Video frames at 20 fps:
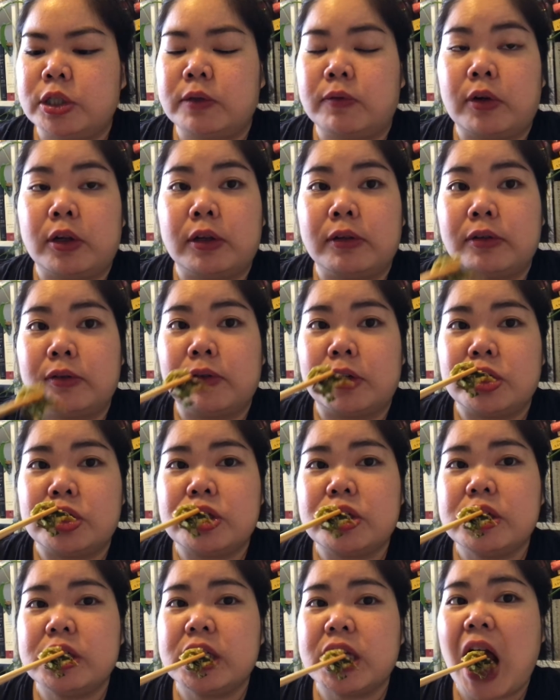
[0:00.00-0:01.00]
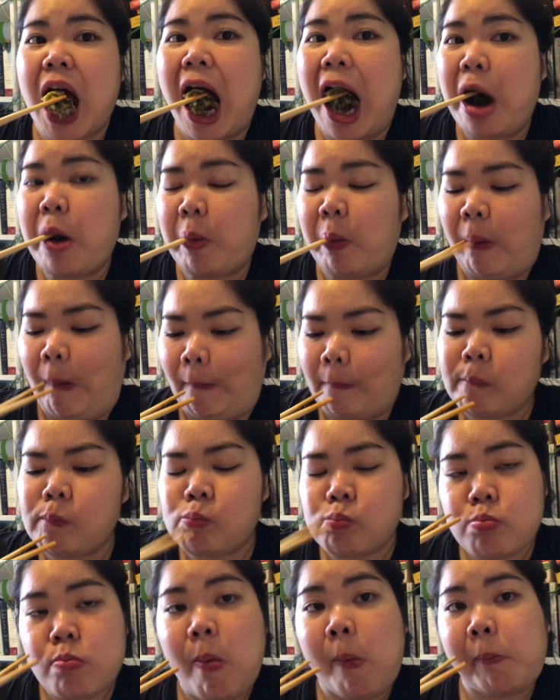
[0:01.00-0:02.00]
of all of the veggies.
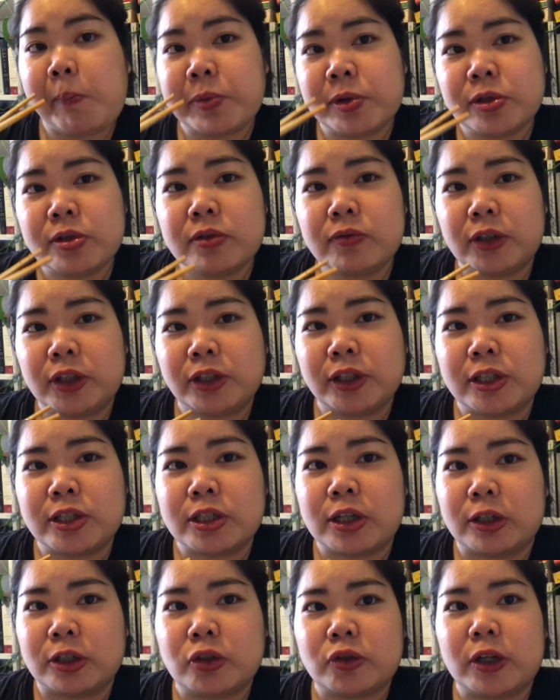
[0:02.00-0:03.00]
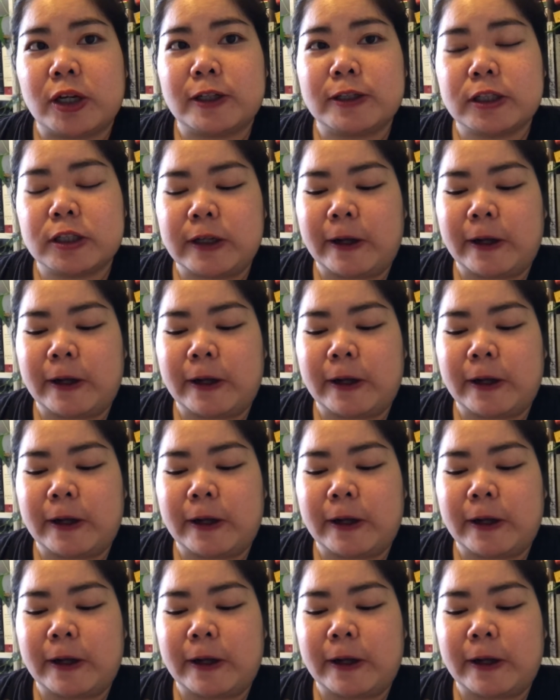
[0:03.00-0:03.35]
And it's a very nice contrast.